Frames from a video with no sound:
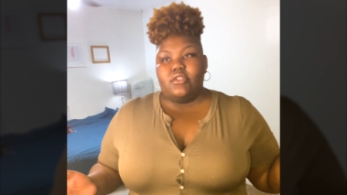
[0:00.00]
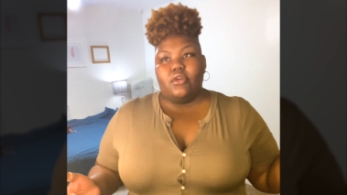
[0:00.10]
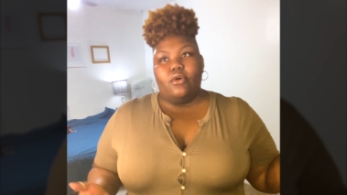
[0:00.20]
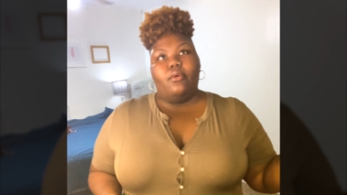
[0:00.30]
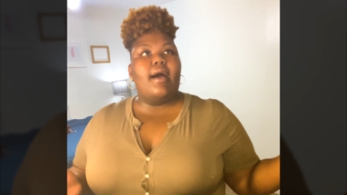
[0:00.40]

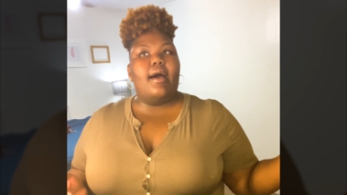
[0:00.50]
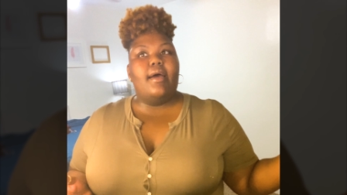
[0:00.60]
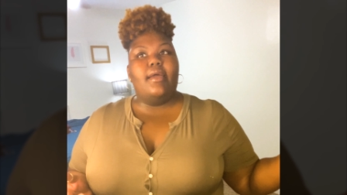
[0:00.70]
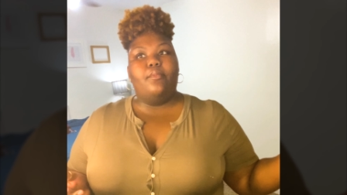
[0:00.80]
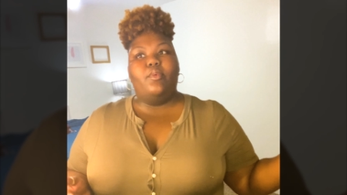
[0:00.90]
So
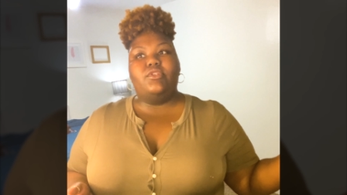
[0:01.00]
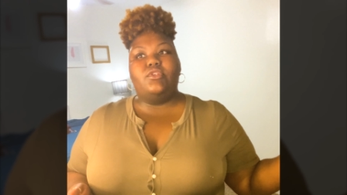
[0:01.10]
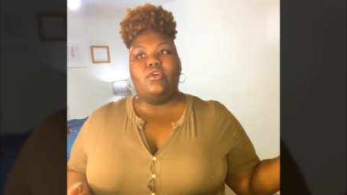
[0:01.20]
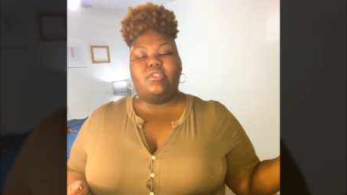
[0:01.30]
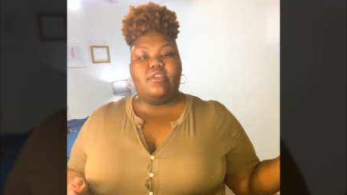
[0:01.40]
I went to
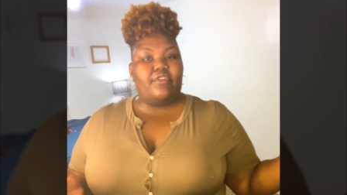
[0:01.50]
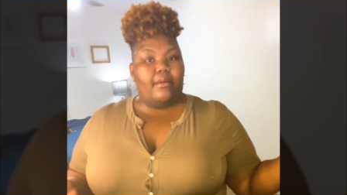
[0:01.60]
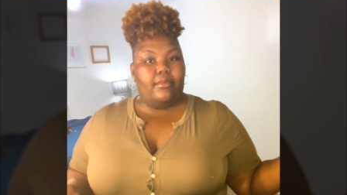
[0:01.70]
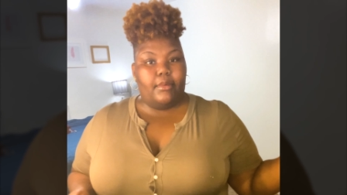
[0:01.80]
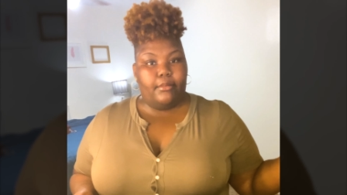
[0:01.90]
go see a
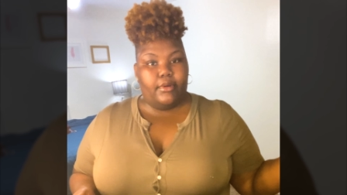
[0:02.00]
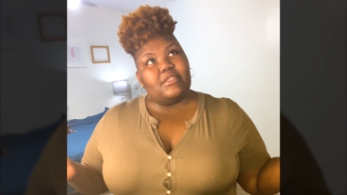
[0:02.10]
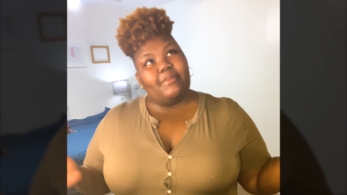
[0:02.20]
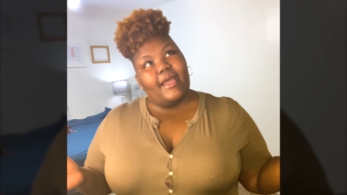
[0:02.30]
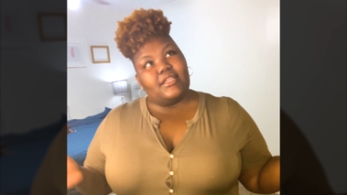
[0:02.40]
family member
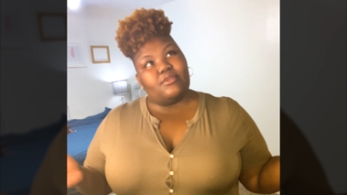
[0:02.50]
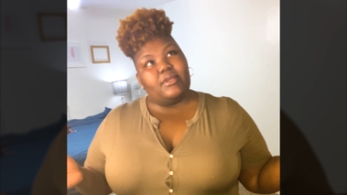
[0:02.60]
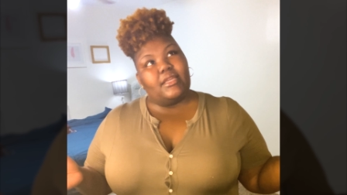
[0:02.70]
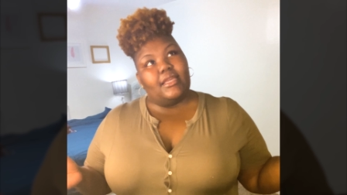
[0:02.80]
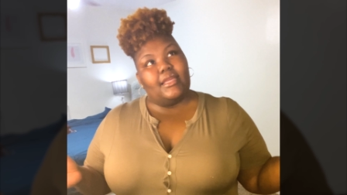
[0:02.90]
this past
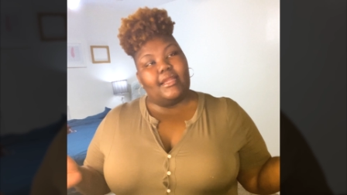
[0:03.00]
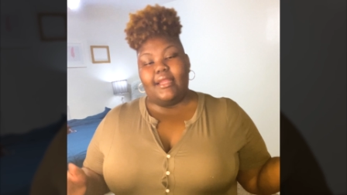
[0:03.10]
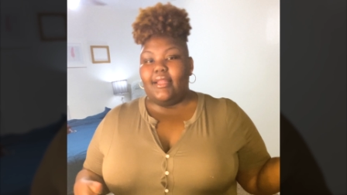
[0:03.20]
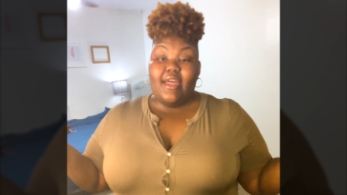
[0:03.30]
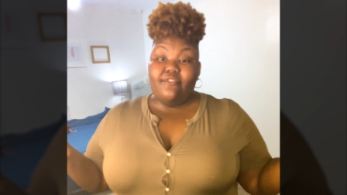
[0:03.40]
weekend,
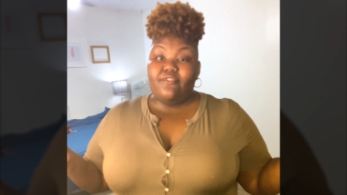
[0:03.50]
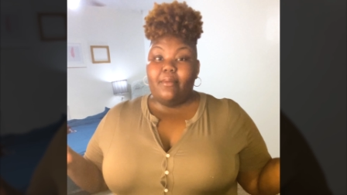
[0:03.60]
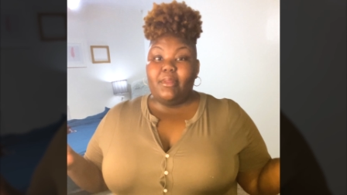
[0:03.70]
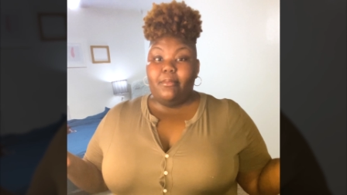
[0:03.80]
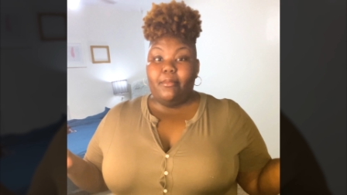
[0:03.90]
and that
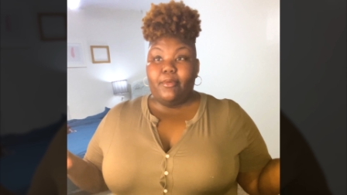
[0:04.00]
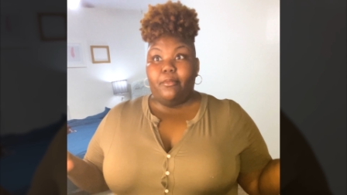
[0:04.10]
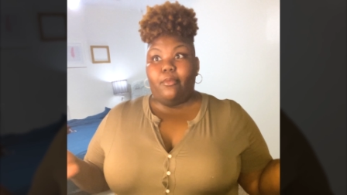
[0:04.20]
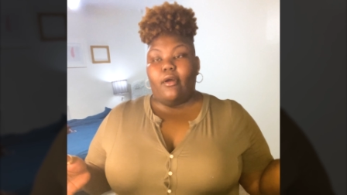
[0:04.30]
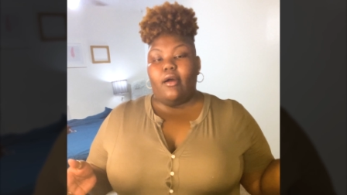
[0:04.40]
family member
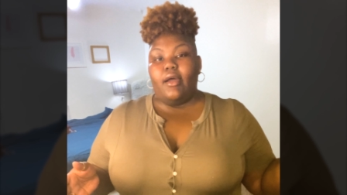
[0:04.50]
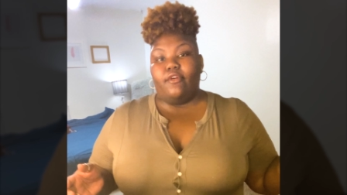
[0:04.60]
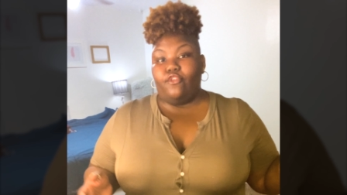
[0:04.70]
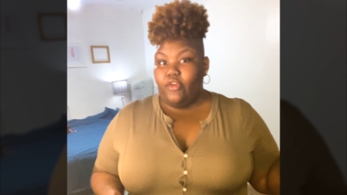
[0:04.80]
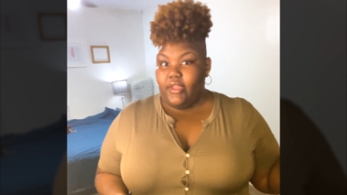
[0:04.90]
brought a
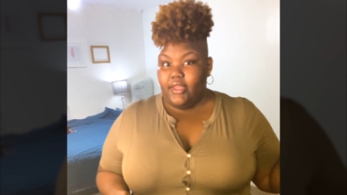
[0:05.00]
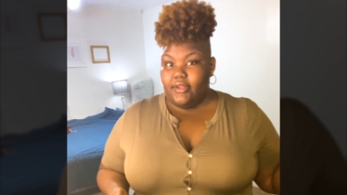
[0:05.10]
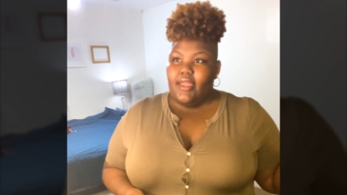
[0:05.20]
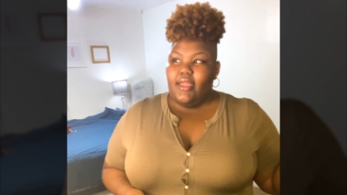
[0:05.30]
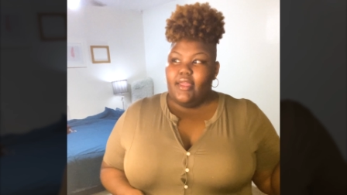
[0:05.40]
friend,
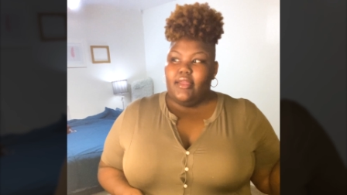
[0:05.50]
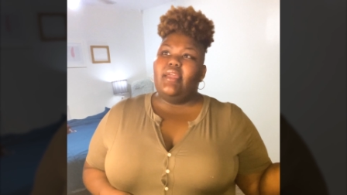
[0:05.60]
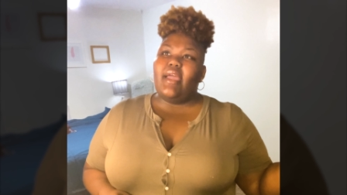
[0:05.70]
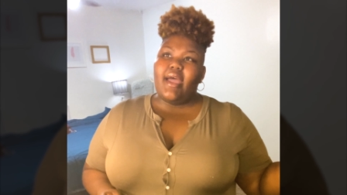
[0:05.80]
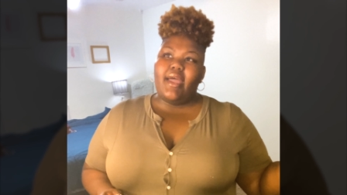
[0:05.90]
and
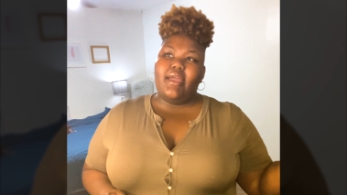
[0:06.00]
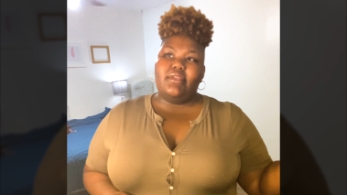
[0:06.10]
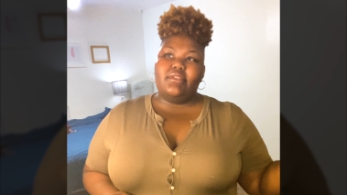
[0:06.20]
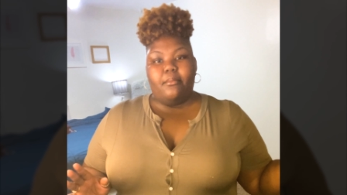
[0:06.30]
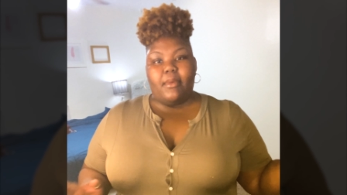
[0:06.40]
he
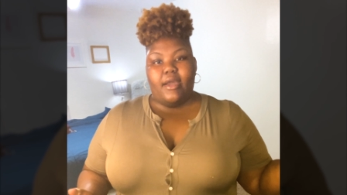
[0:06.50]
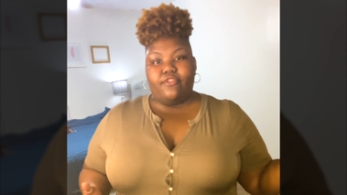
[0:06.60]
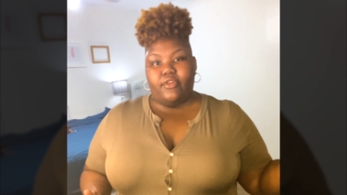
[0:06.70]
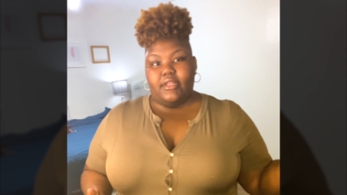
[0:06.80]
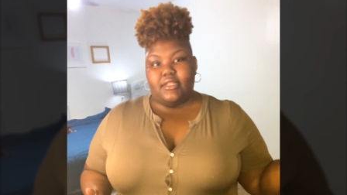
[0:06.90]
asked my
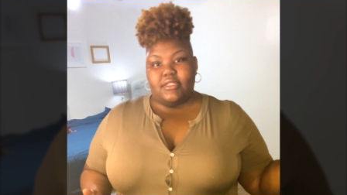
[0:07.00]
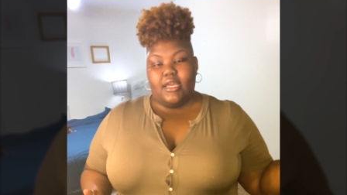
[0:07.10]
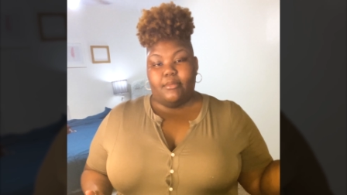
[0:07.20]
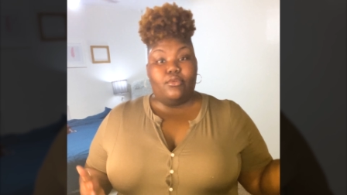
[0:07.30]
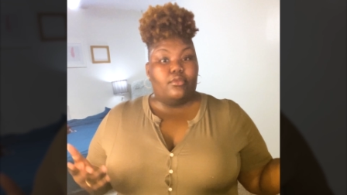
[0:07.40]
friend at the
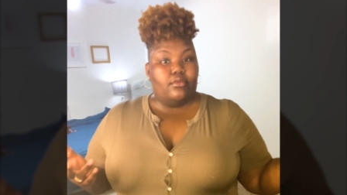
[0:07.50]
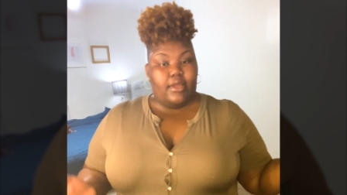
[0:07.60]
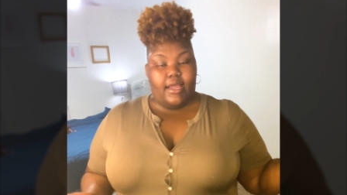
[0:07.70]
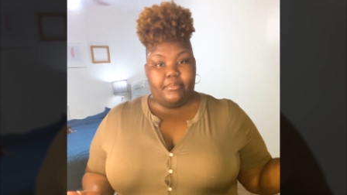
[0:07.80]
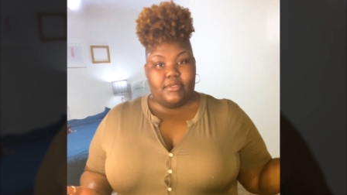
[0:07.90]
time, who
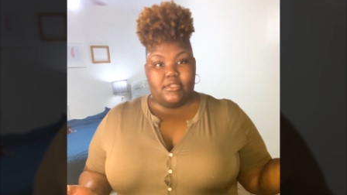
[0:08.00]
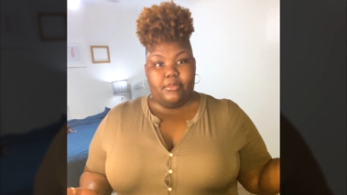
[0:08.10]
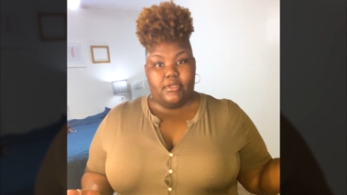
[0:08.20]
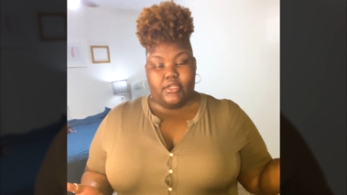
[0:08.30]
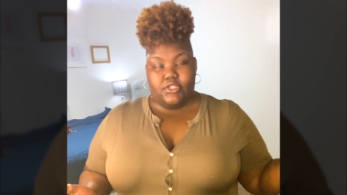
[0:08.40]
happens to
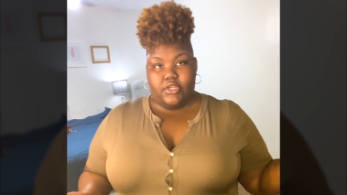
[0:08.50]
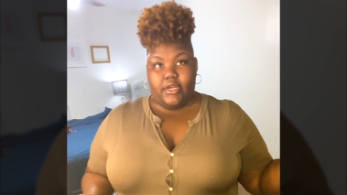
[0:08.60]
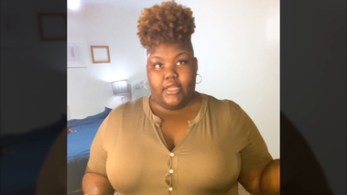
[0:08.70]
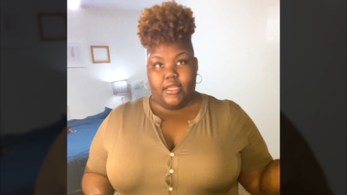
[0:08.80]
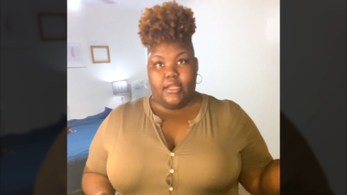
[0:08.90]
be
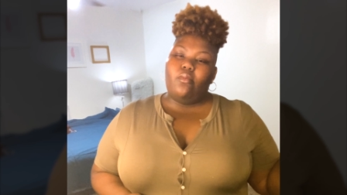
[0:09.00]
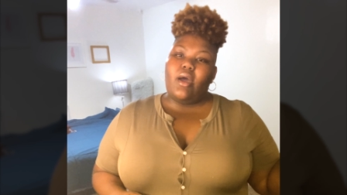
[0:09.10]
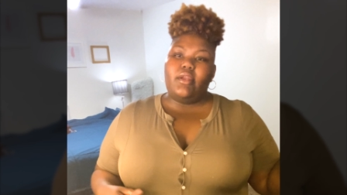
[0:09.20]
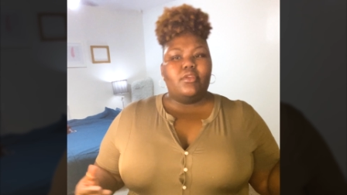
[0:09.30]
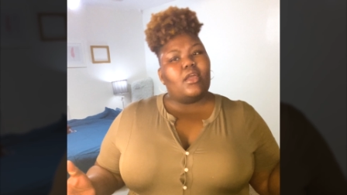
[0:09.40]
Nigerian,
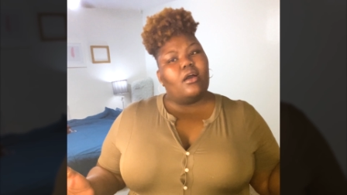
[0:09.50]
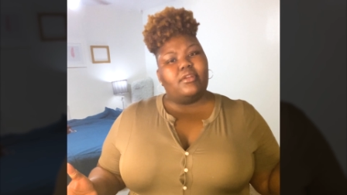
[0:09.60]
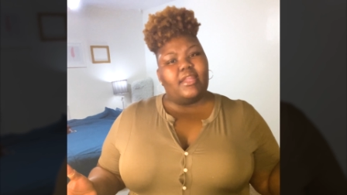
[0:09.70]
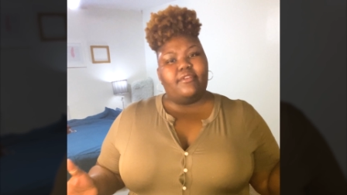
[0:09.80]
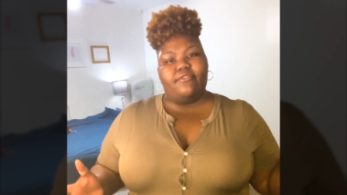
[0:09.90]
why do y'all
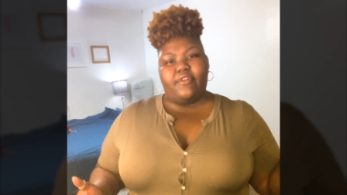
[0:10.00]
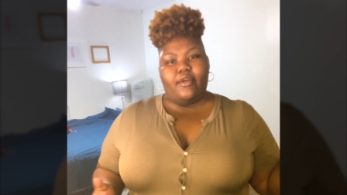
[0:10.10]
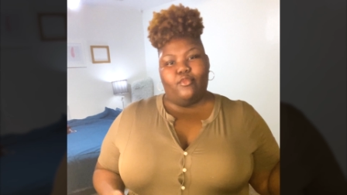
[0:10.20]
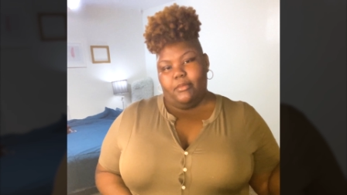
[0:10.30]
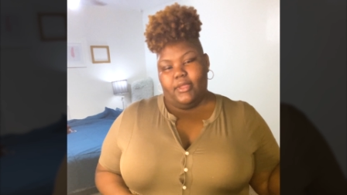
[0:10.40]
date
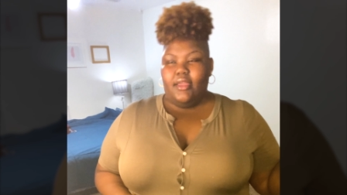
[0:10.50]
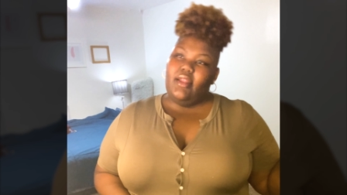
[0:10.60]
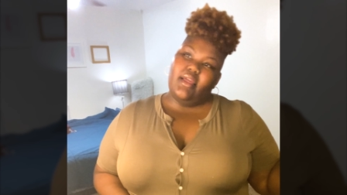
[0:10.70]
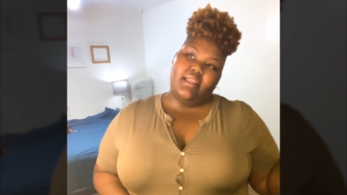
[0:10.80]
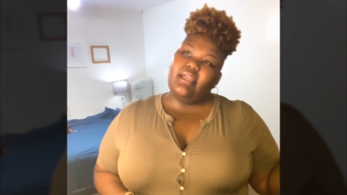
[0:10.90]
fat women?
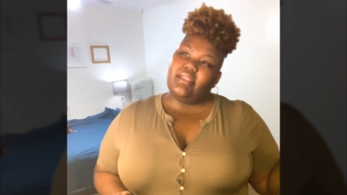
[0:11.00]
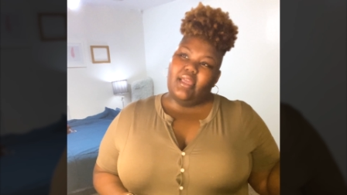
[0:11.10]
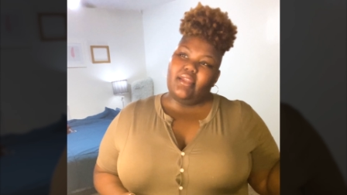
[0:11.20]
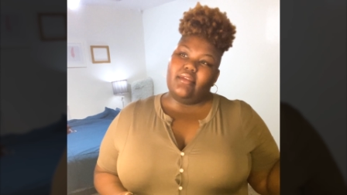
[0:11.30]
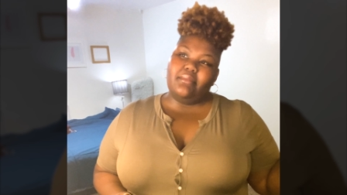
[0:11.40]
And I looked
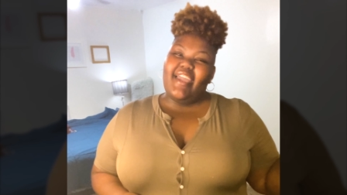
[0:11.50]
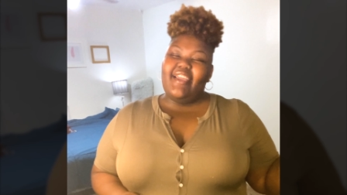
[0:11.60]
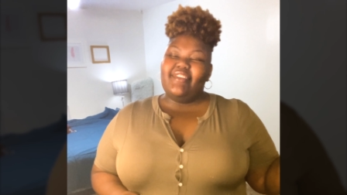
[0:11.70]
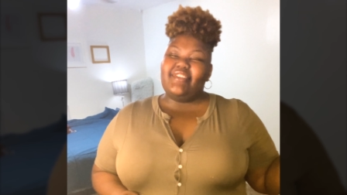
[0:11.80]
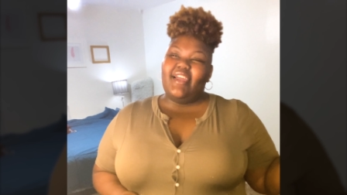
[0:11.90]
at him and
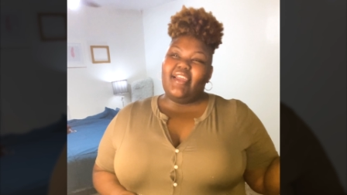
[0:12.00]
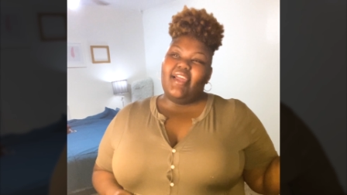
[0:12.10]
he's like,